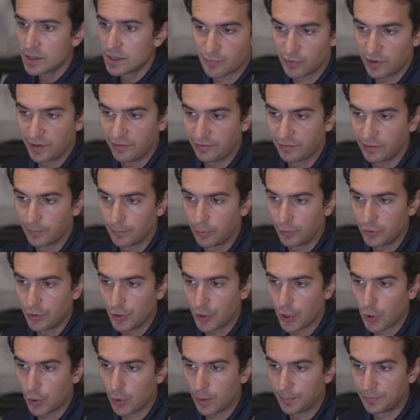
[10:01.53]
Pretty simple.
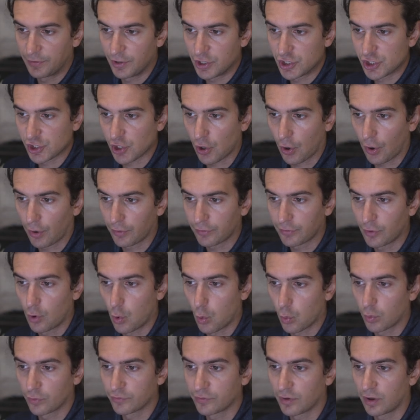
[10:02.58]
You go up to chart,
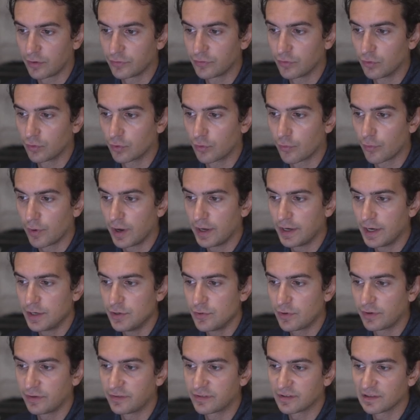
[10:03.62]
horizontal grid, and
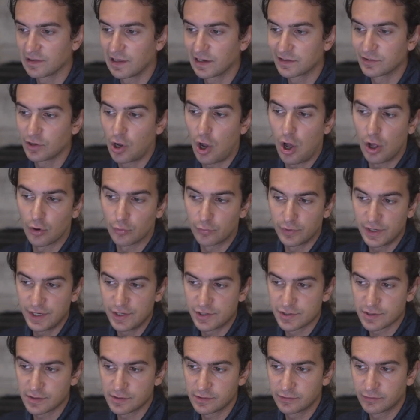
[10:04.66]
you can select all
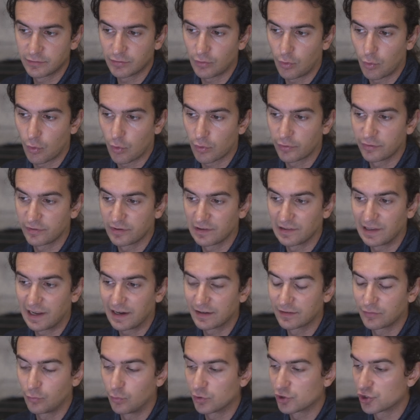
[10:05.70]
regions or
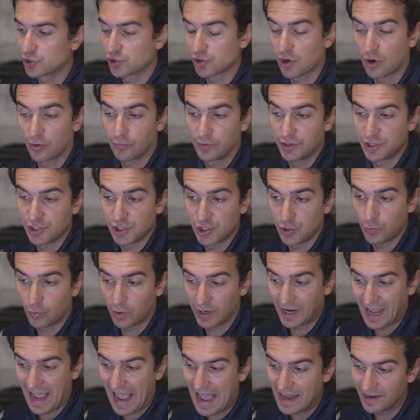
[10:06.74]
select which chart region you
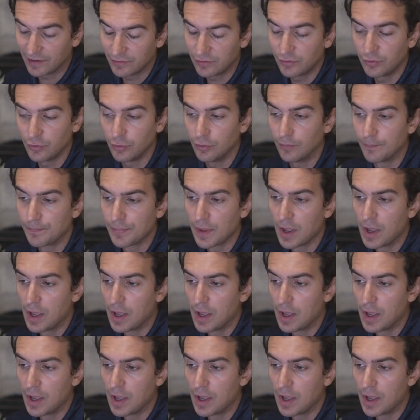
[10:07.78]
want to add it to.